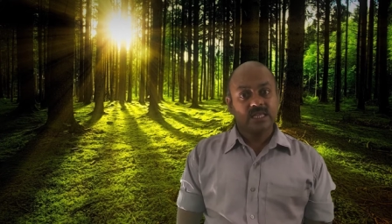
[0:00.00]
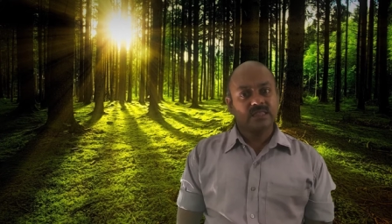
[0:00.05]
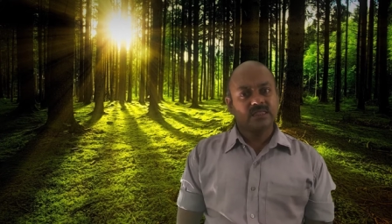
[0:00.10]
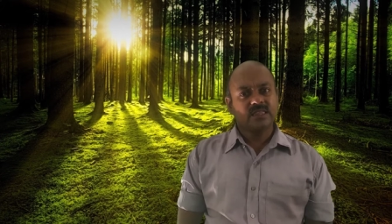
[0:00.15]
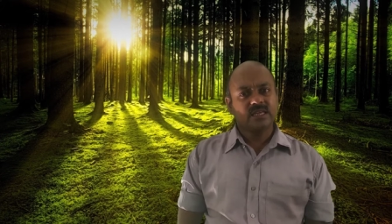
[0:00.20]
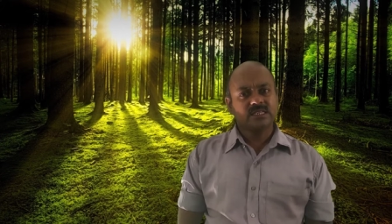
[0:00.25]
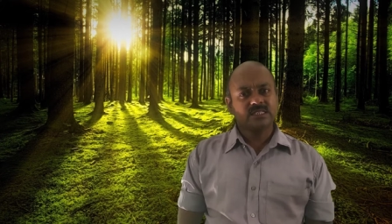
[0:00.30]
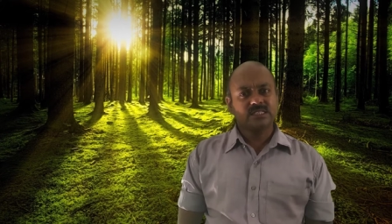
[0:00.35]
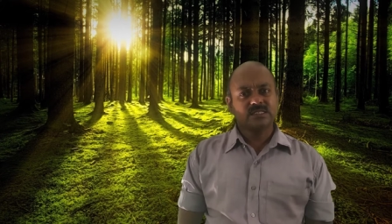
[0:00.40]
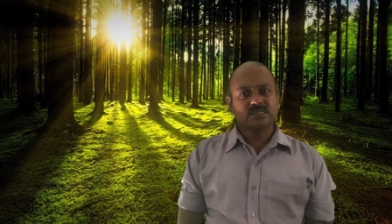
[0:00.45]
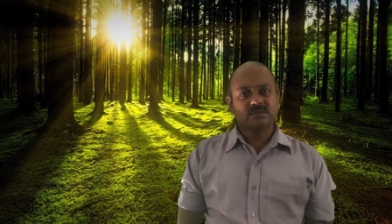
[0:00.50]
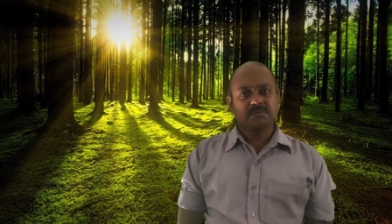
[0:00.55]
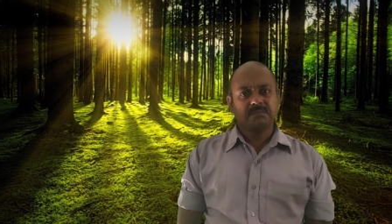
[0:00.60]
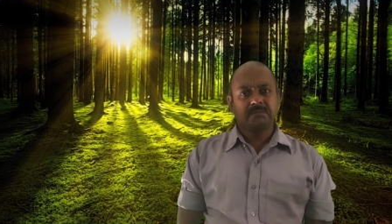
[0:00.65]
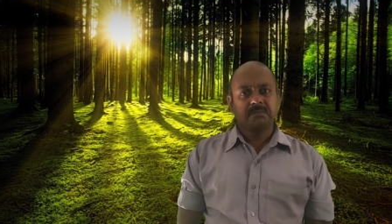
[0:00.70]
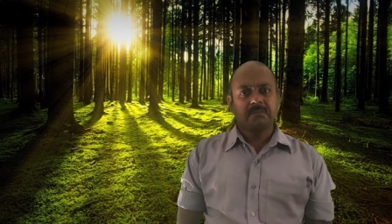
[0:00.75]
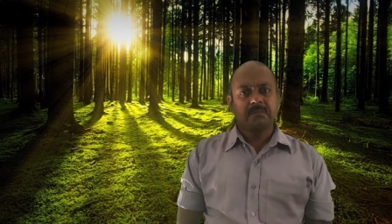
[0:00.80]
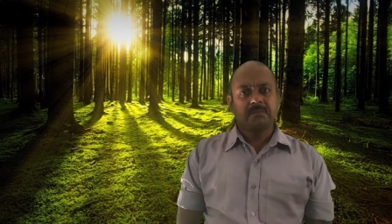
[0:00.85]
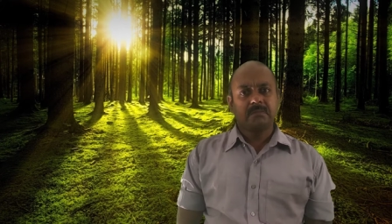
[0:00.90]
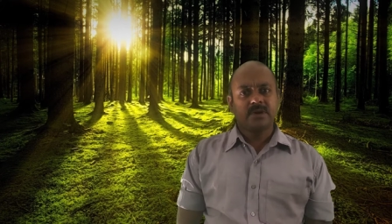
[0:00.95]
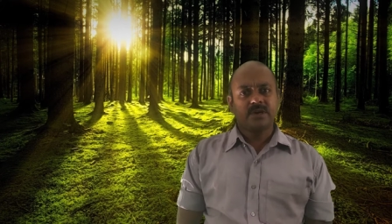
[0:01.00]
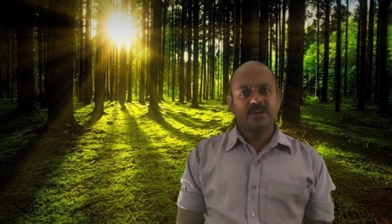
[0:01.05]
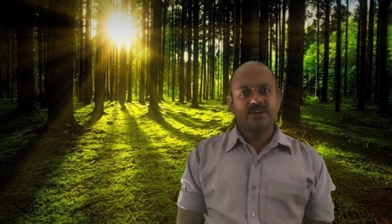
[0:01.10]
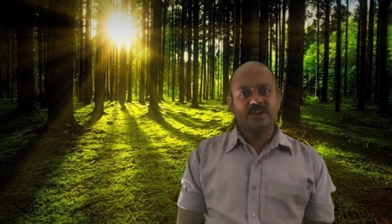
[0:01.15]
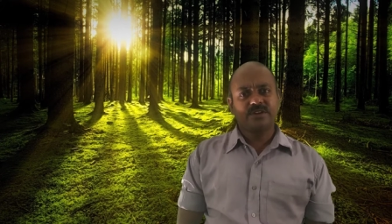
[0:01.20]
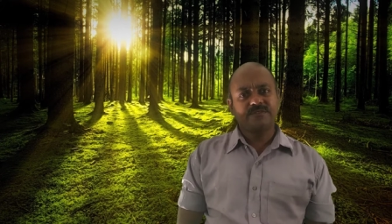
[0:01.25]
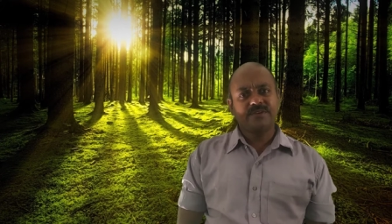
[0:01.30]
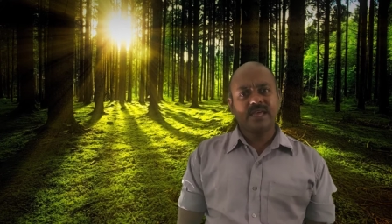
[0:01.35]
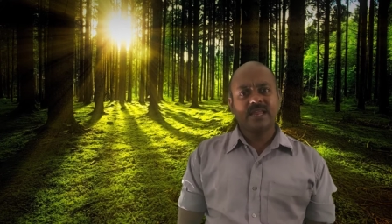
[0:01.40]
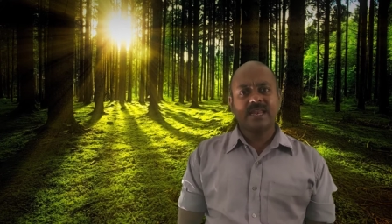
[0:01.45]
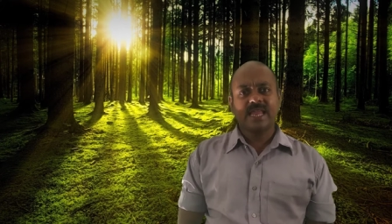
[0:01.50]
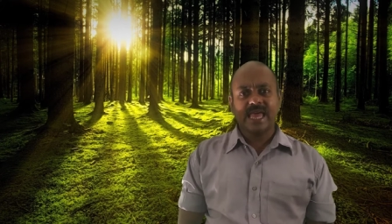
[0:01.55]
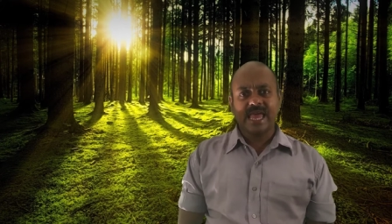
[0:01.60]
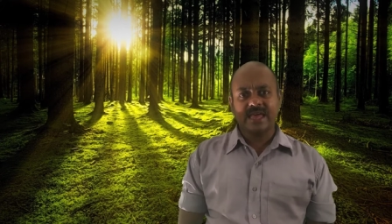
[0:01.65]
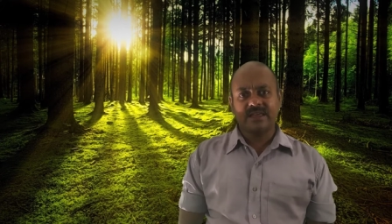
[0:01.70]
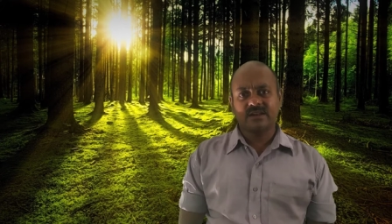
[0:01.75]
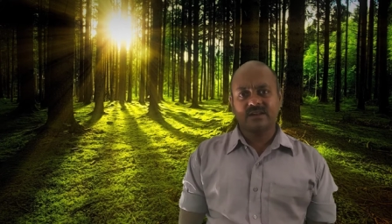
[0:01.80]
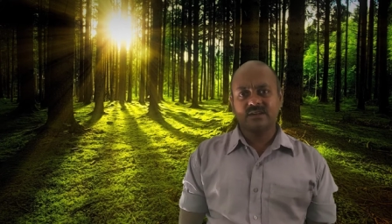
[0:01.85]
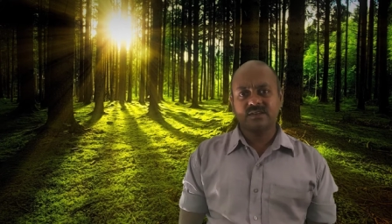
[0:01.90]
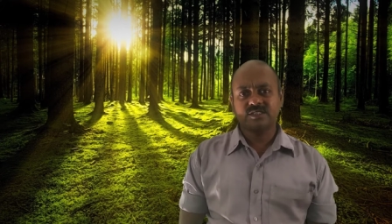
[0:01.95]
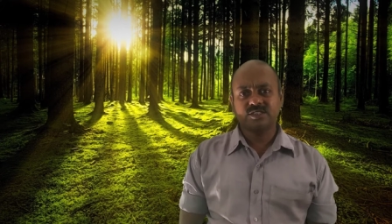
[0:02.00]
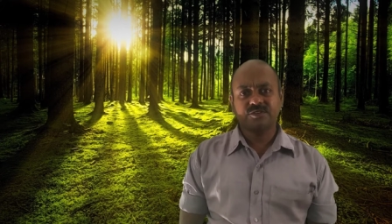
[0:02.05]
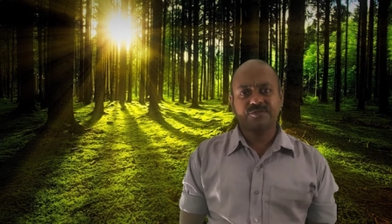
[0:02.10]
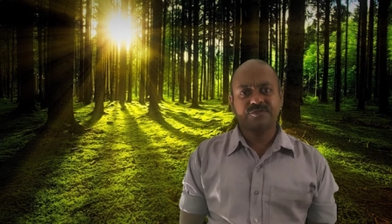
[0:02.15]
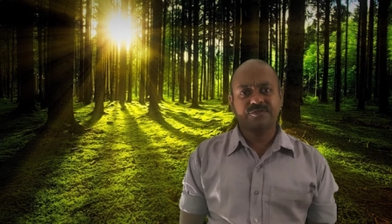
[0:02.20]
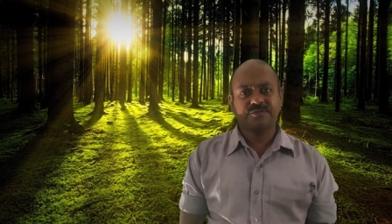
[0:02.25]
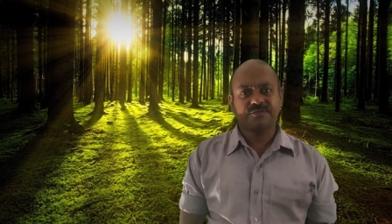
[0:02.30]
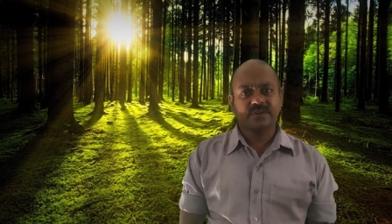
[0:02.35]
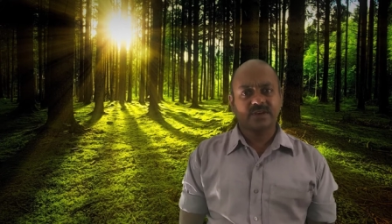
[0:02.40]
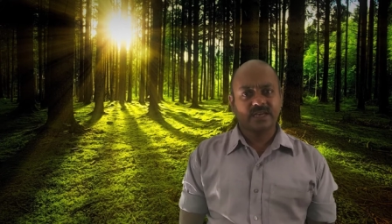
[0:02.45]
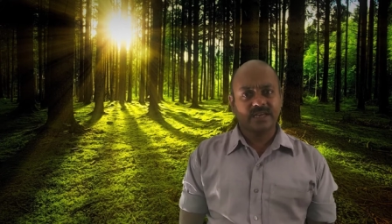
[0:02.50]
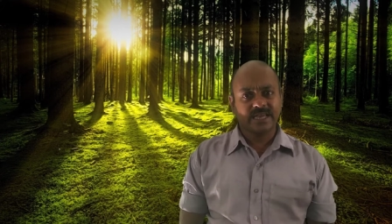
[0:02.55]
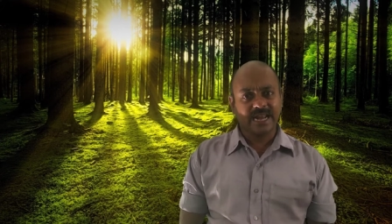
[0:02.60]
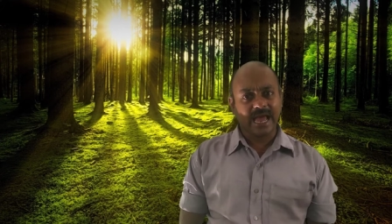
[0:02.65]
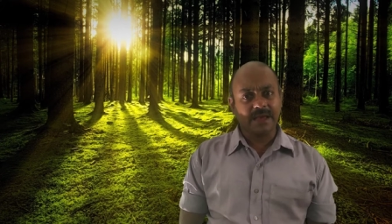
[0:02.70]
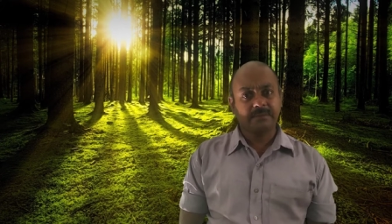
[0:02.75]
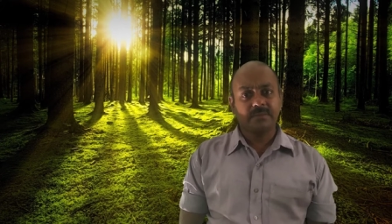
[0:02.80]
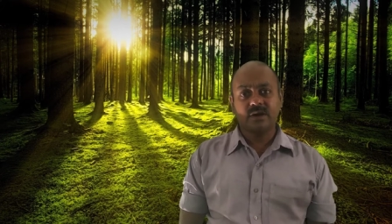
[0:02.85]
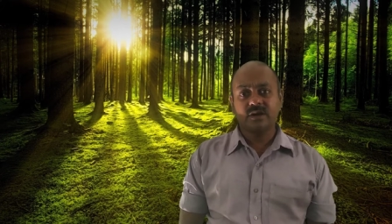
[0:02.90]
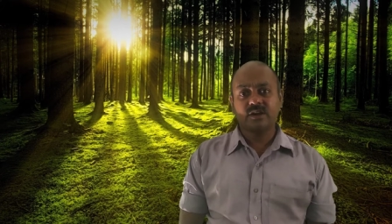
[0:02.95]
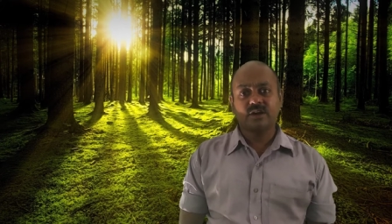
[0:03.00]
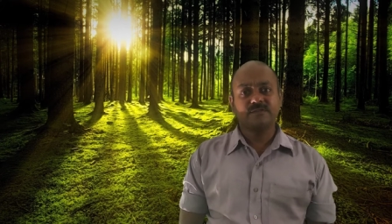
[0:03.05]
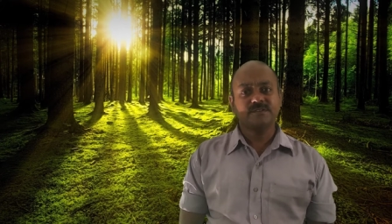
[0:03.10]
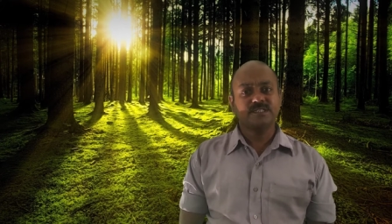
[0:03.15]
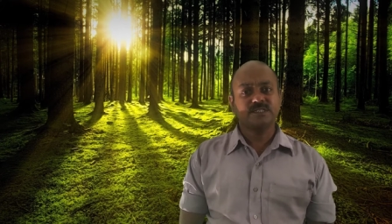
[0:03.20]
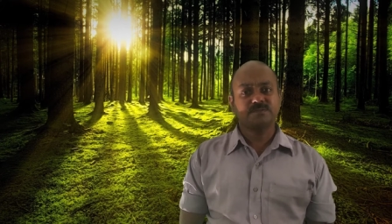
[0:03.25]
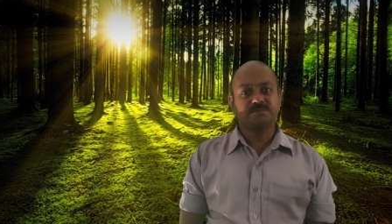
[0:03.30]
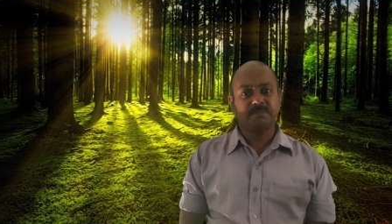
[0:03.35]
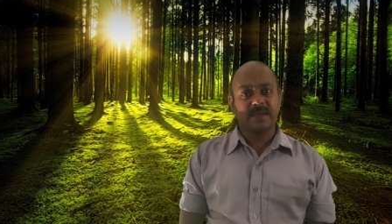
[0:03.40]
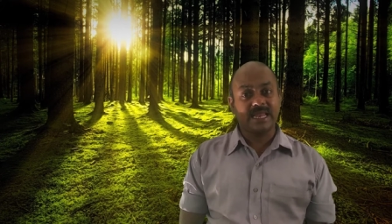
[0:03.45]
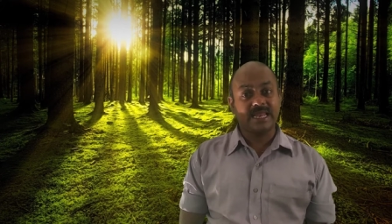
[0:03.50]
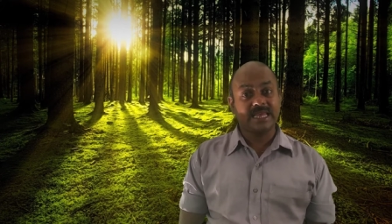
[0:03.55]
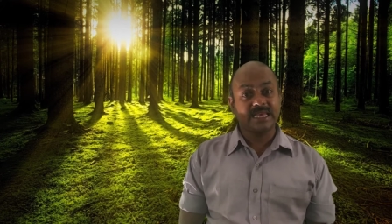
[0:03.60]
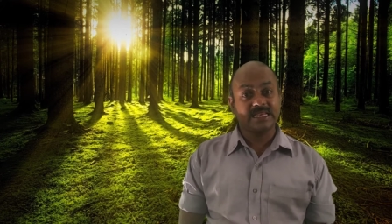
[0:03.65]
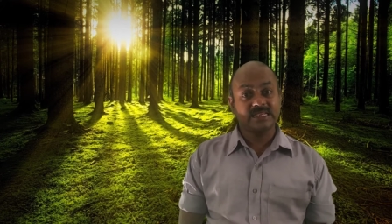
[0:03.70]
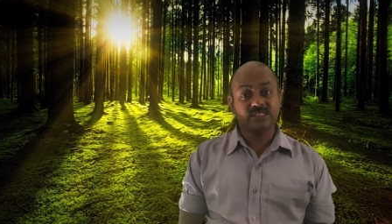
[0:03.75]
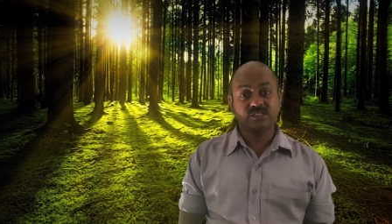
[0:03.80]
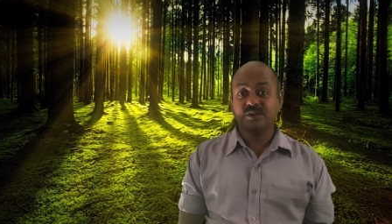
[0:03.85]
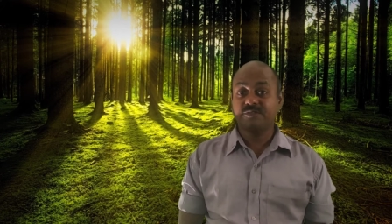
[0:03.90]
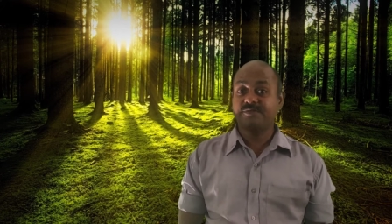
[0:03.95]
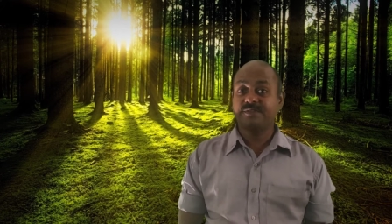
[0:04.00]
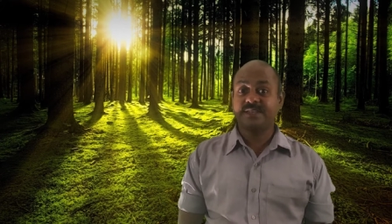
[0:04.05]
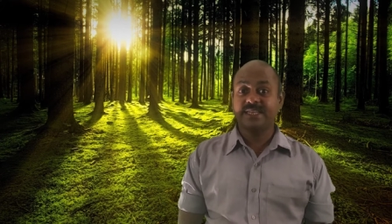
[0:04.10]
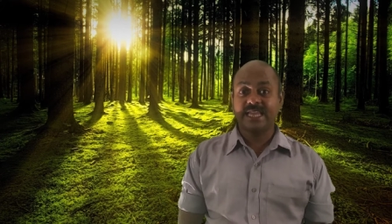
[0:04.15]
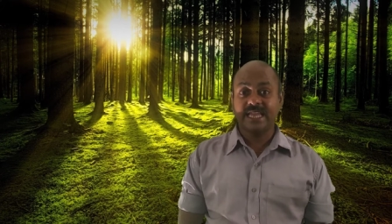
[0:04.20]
this trivial errors of grammar, of spellings, of